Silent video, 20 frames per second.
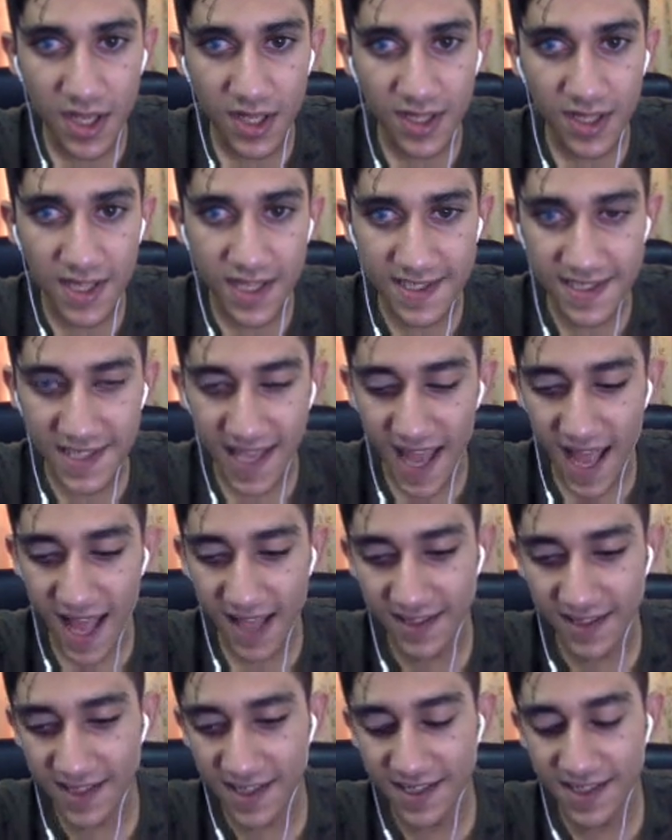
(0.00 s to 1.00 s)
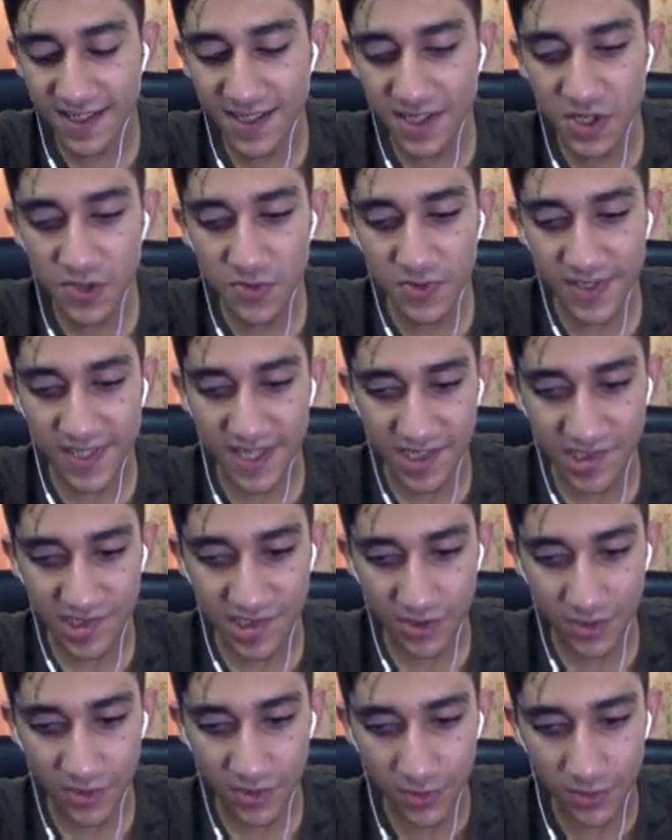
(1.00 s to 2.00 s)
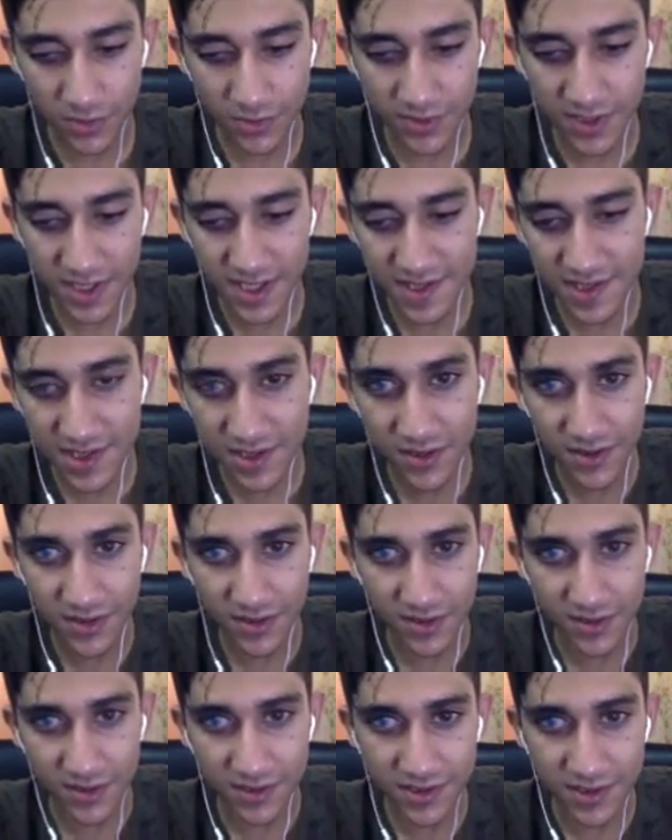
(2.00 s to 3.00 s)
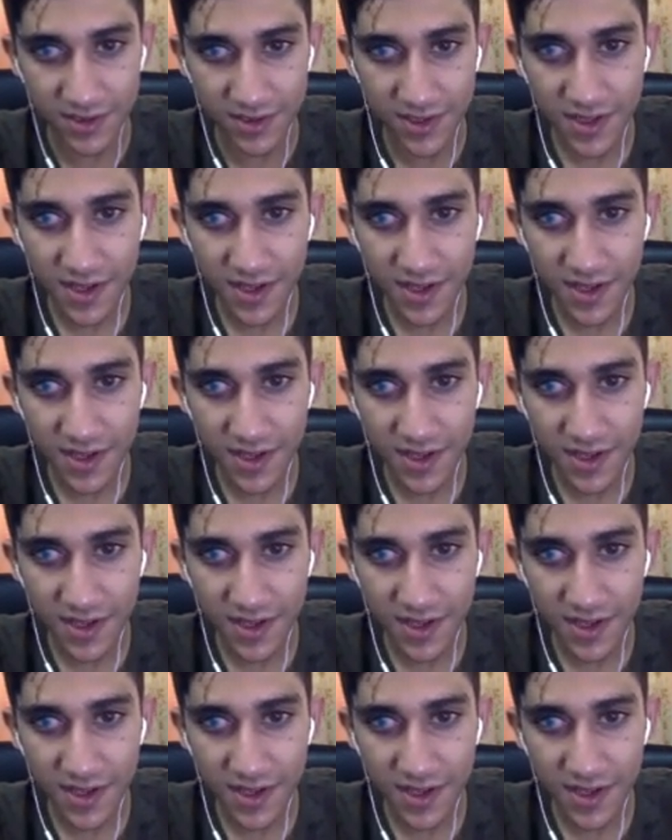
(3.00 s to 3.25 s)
Let's add a new section called the start